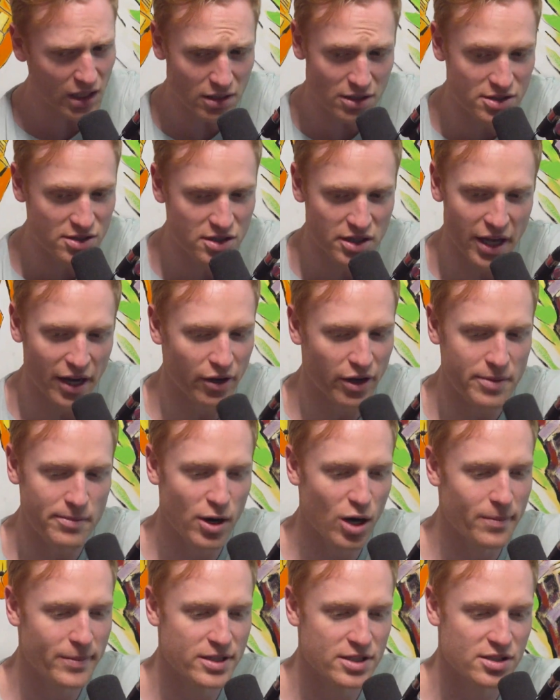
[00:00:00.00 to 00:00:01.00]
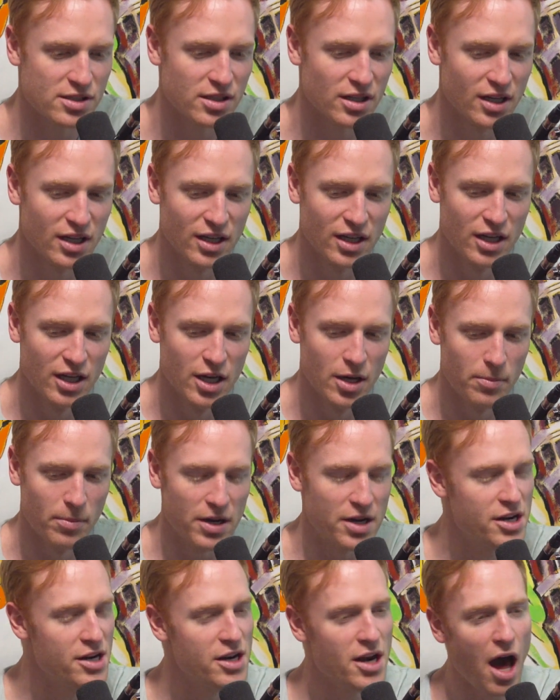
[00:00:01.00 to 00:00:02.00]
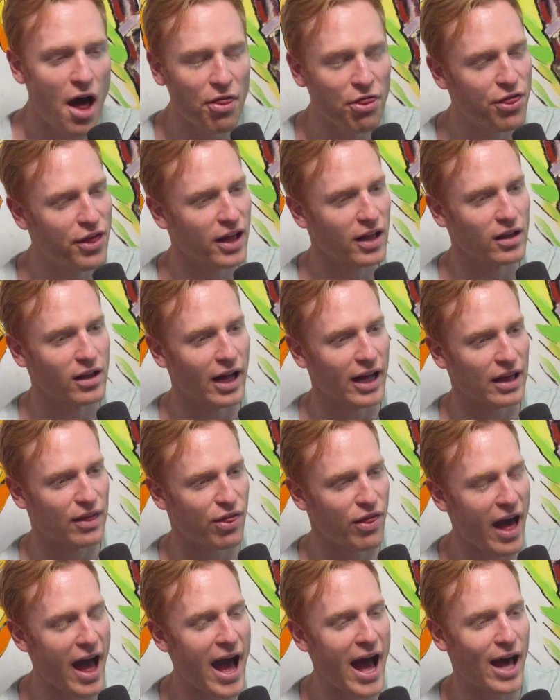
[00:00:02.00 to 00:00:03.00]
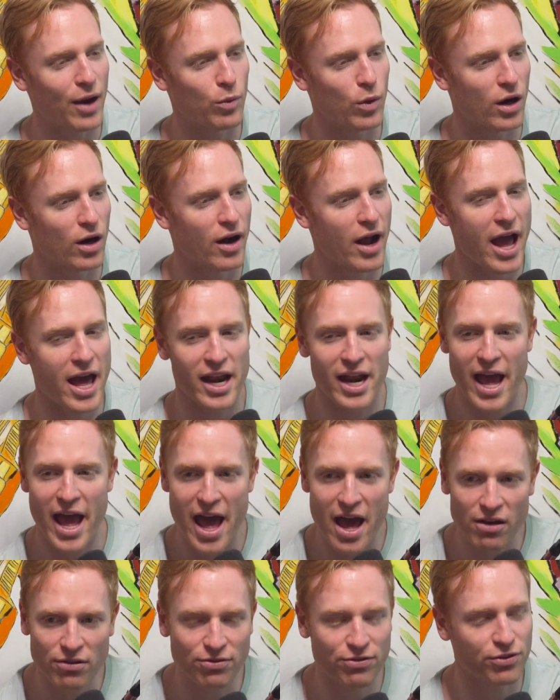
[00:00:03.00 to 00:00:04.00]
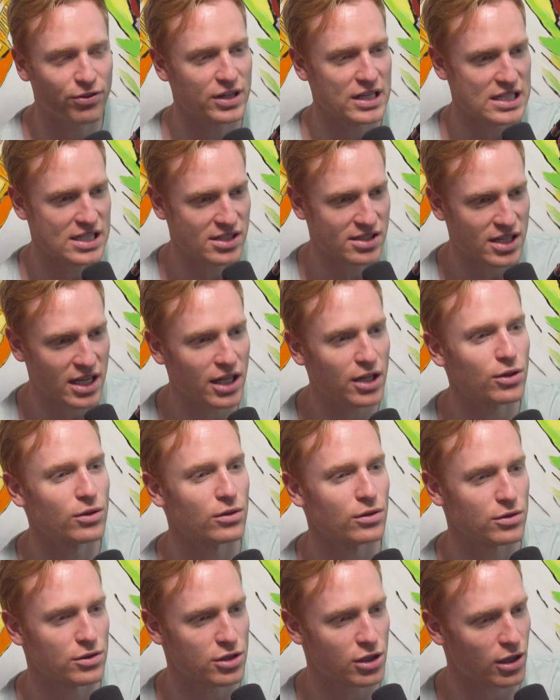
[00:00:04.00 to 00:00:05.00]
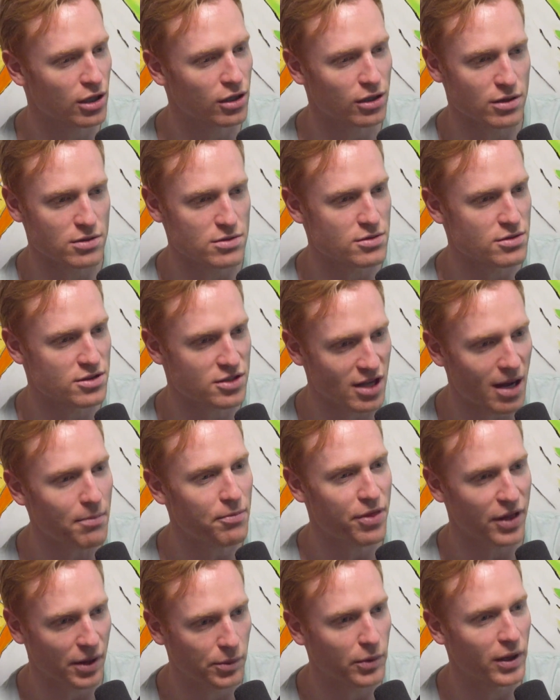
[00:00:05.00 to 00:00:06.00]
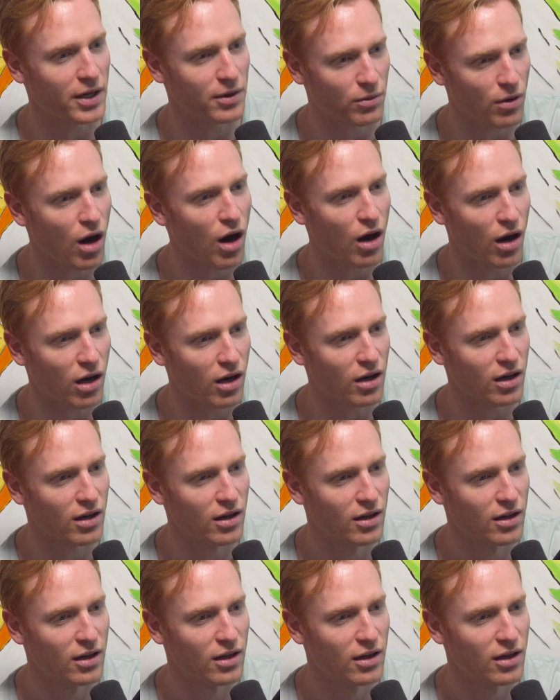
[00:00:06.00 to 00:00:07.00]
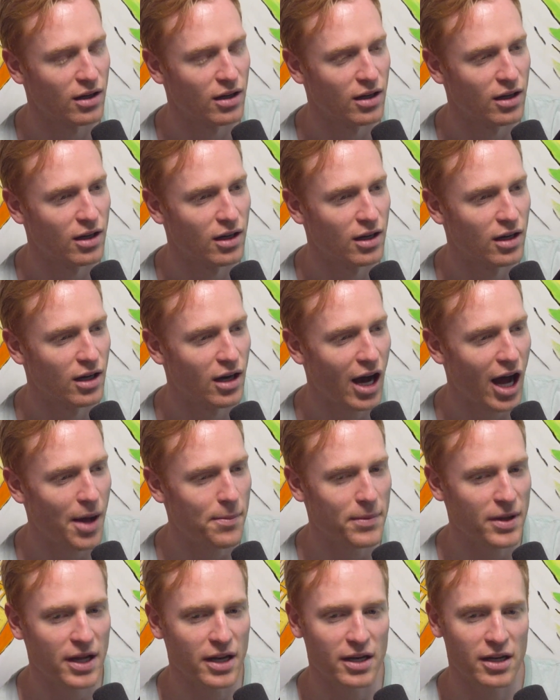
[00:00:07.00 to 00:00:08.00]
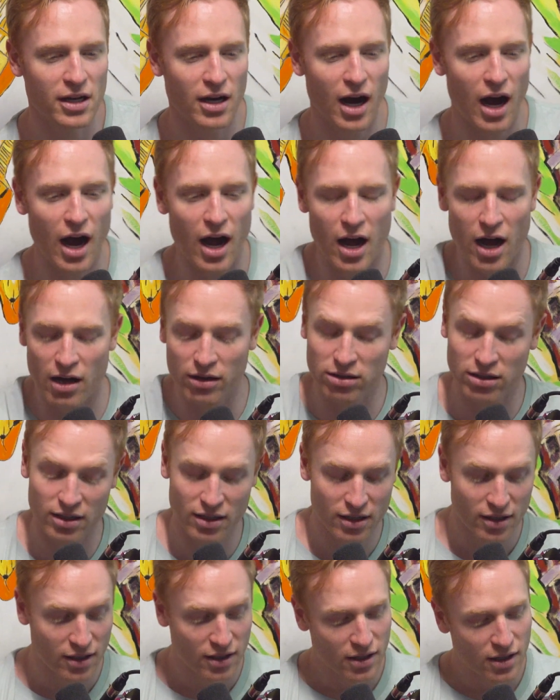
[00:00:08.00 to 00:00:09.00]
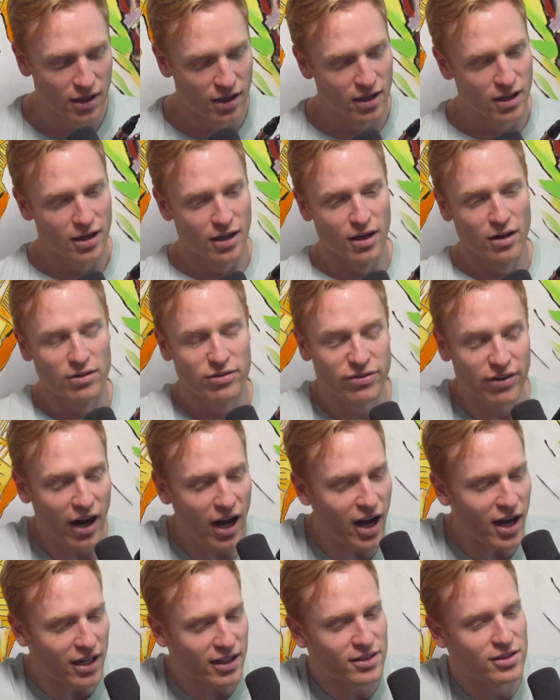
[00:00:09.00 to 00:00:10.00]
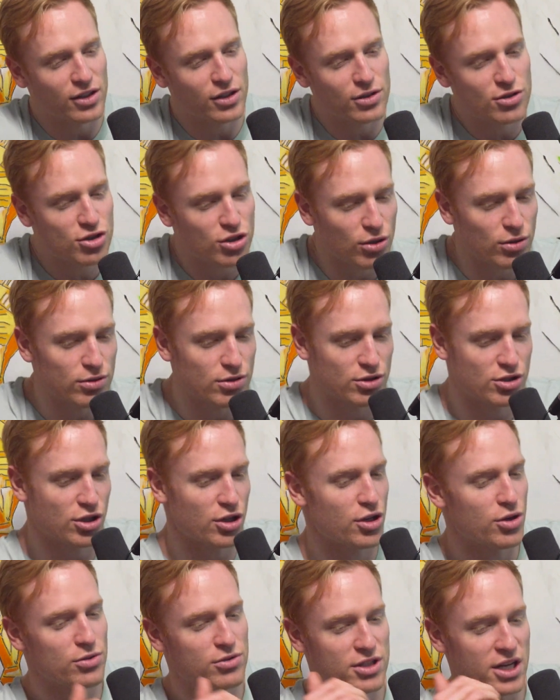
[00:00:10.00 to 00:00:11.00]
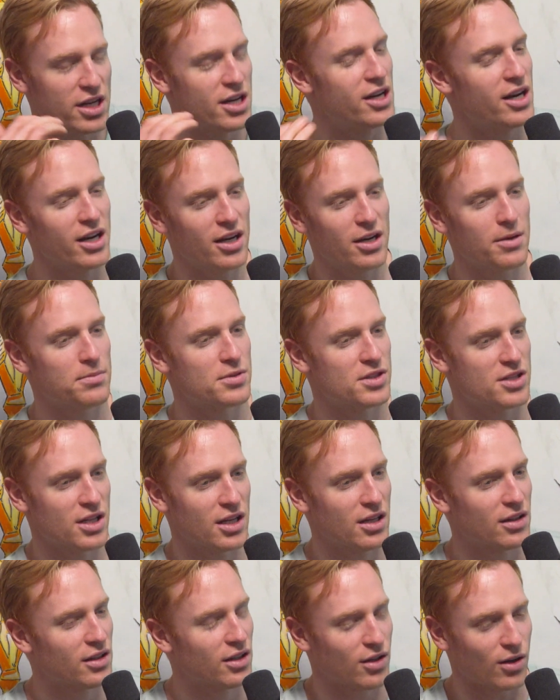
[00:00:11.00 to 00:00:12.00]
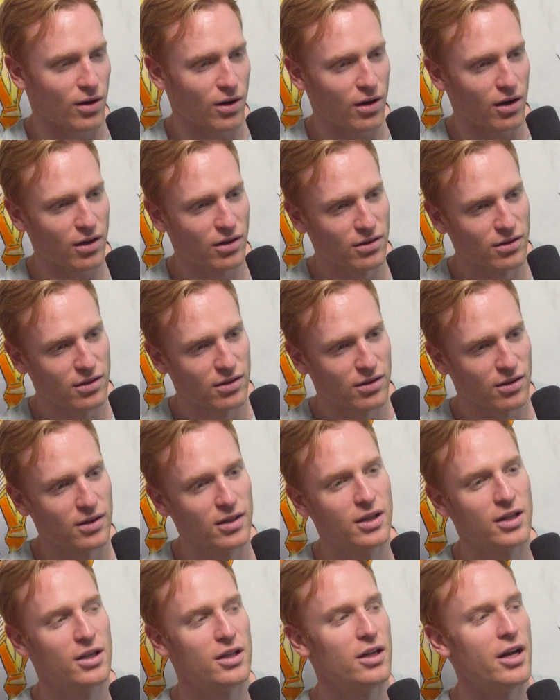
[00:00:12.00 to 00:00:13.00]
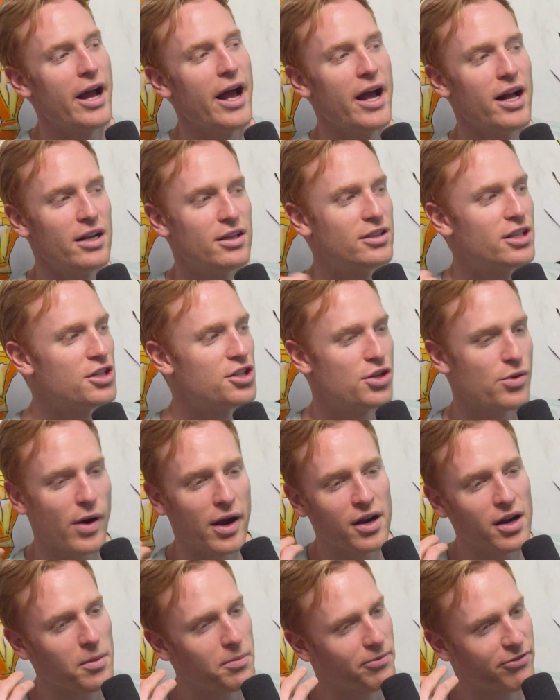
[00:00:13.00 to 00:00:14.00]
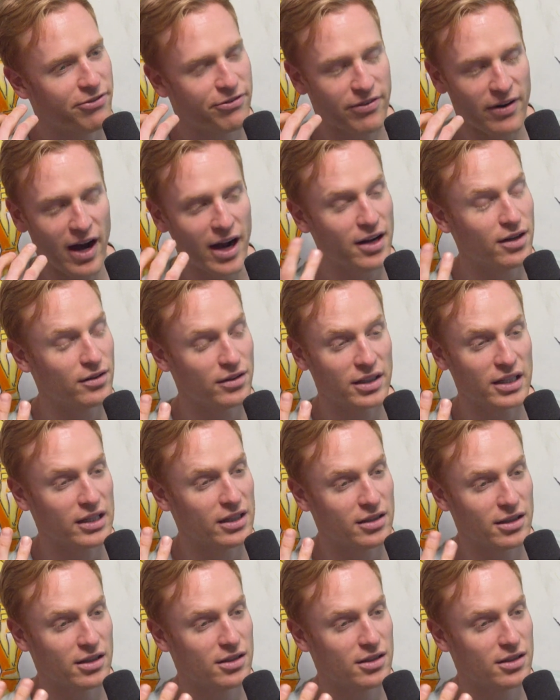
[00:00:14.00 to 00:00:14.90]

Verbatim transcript: Scary moments. But nothing like that, that where really at bad. Every single turn, something went wrong. Yeah. I mean, yep. Fuck, dude. It's so bad. So you didn't end up seeing the girl. No. Did you end up finally